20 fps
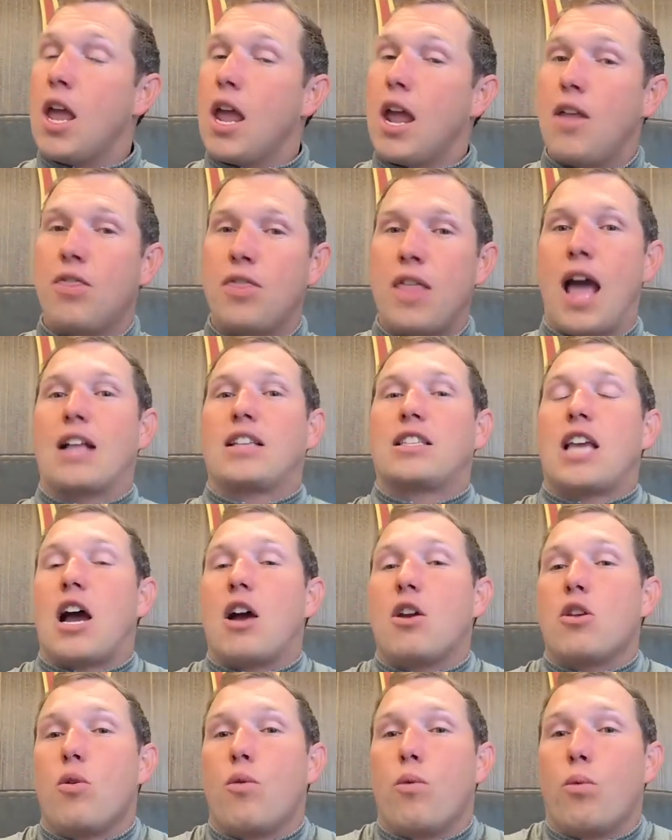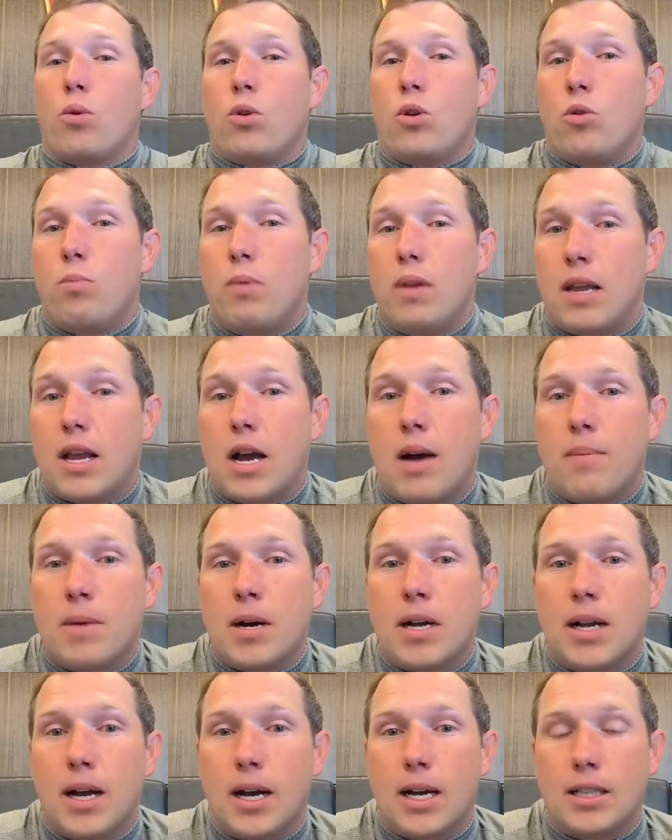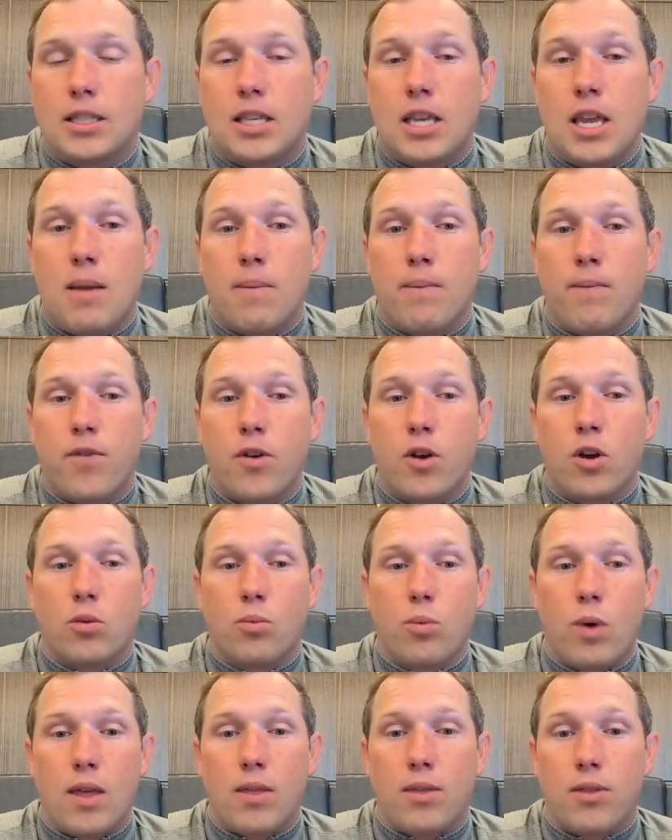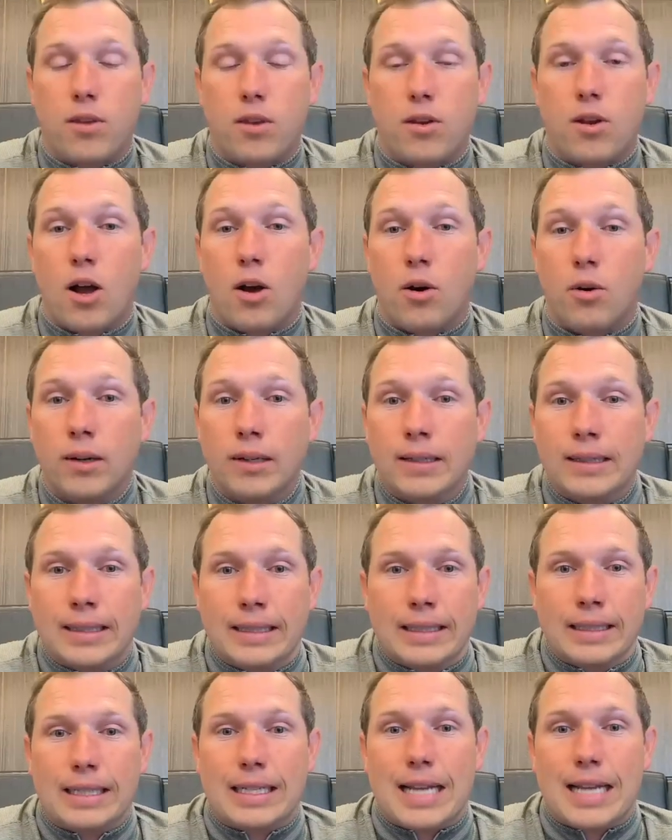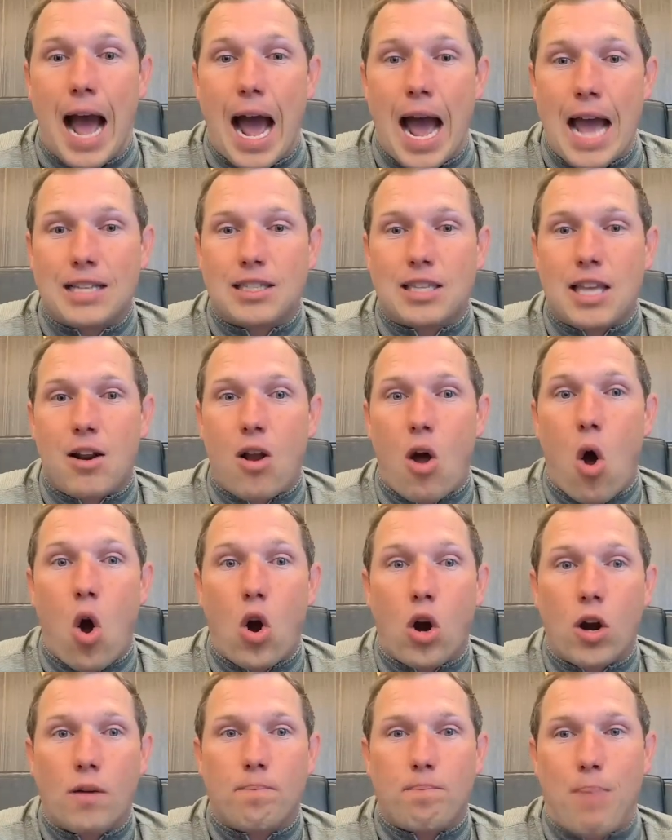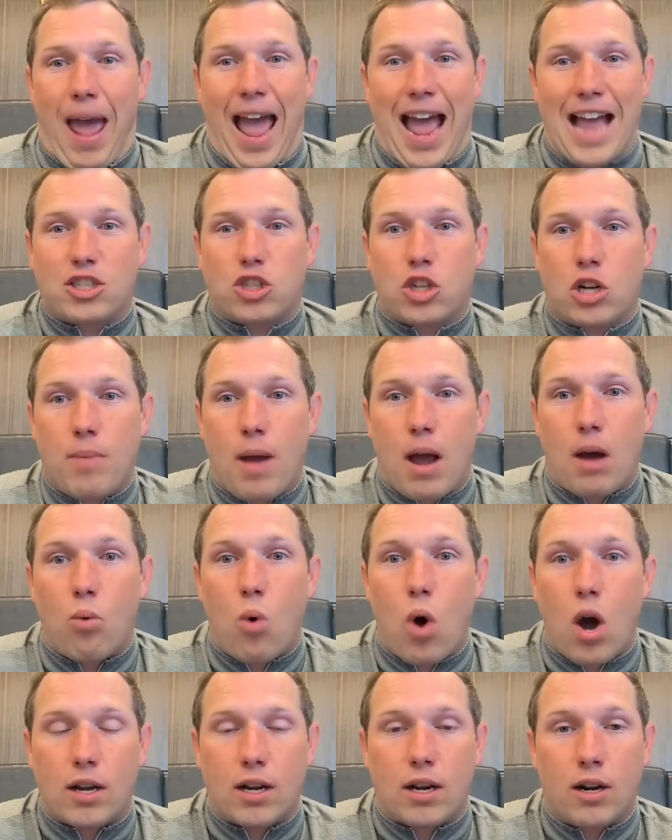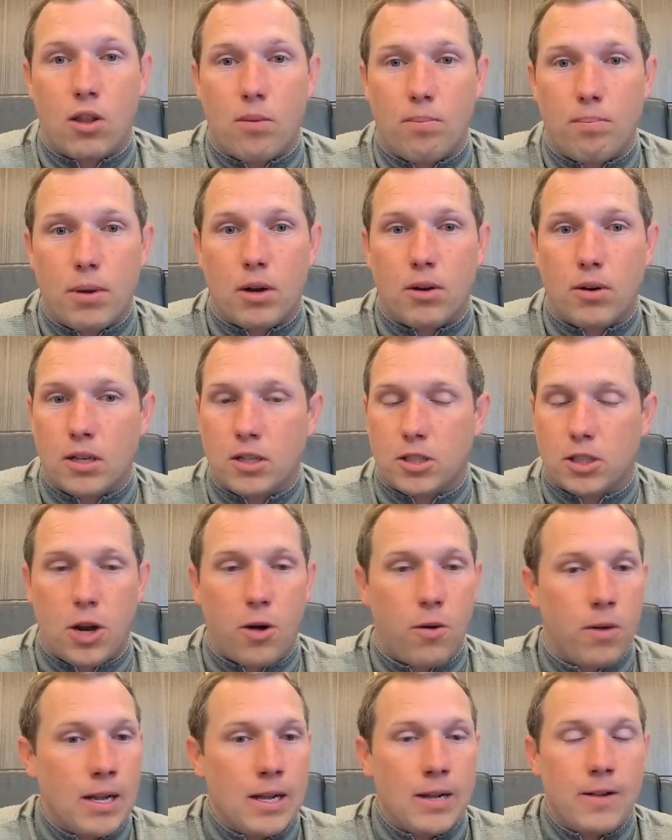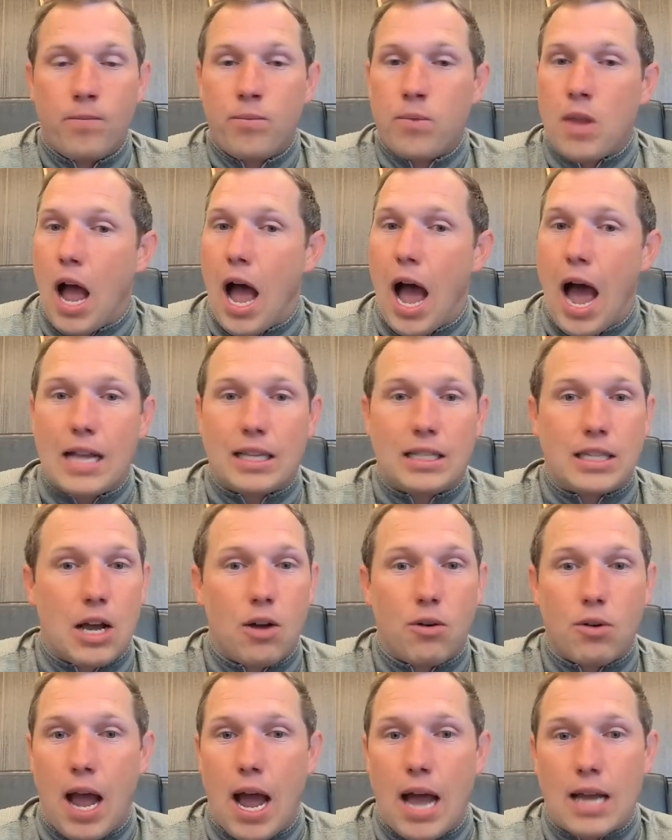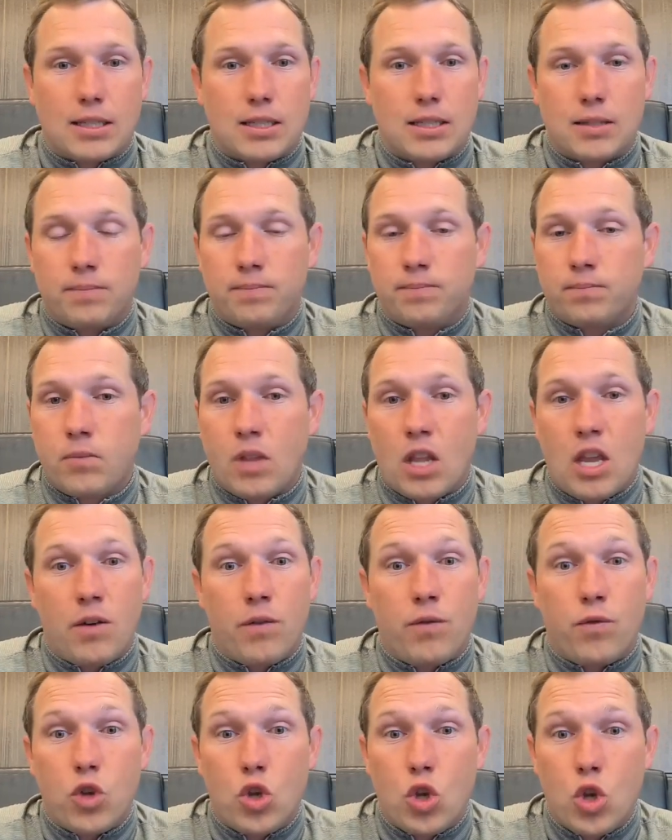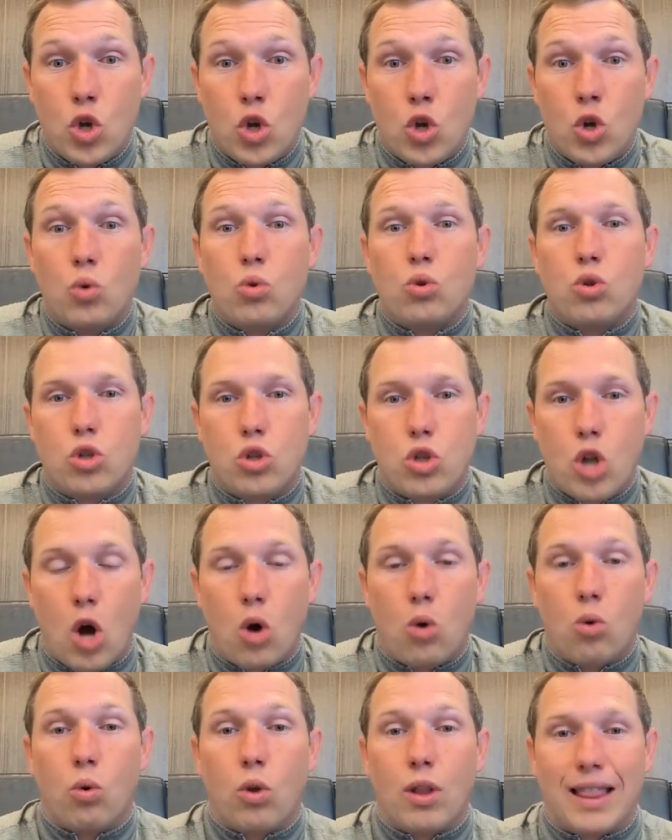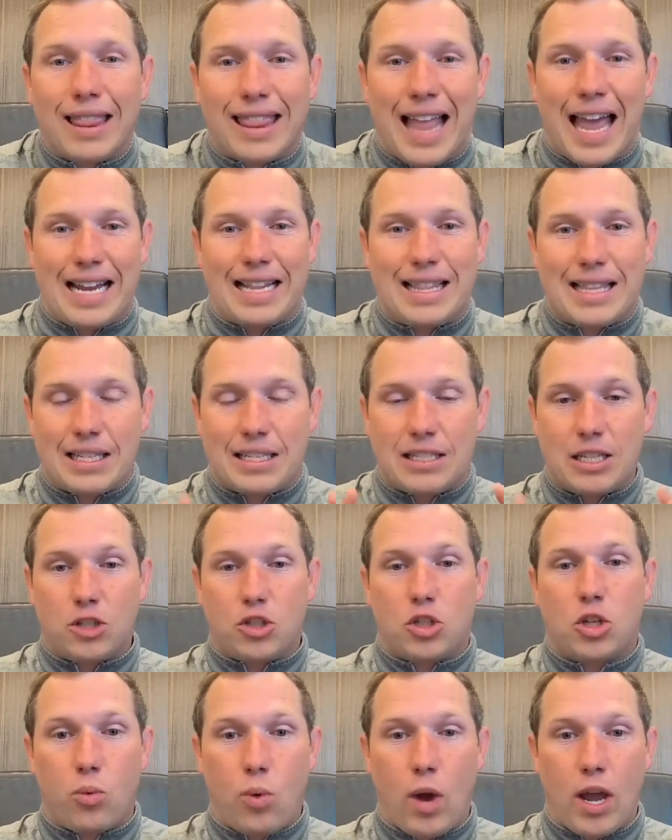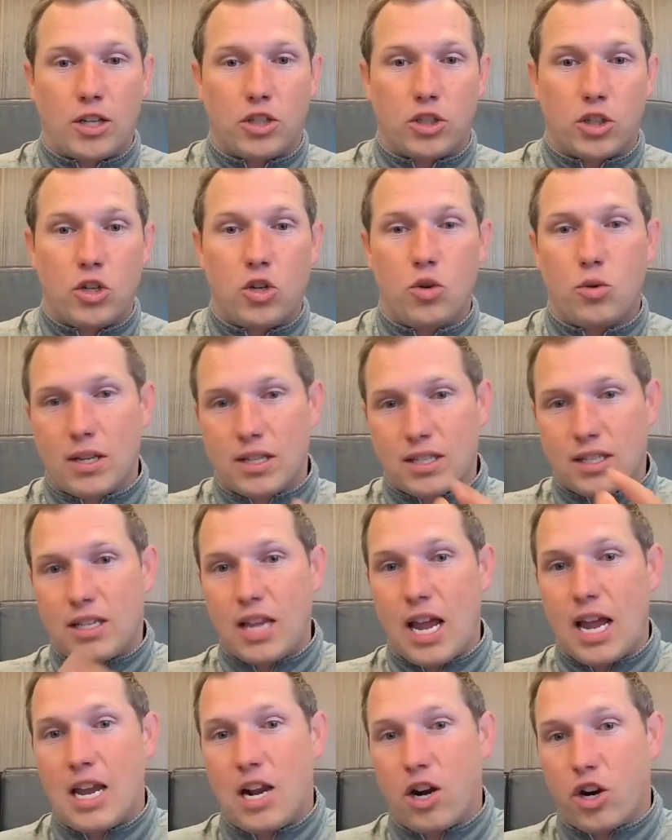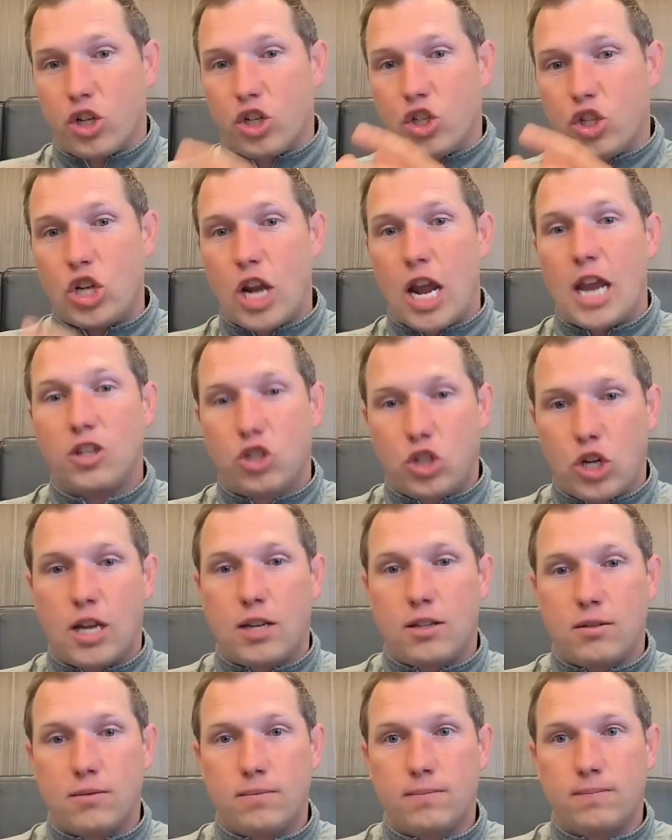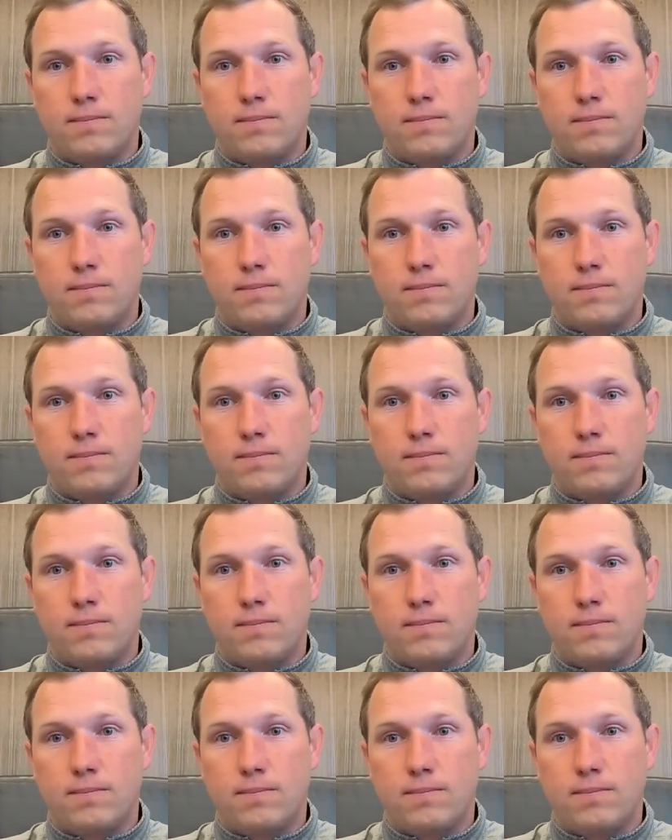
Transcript: And that's how you become a team filled with, you know, guys that aren't passionate about walking into the building. So I tell guys, if you don't like this situation, you can stay here and change it,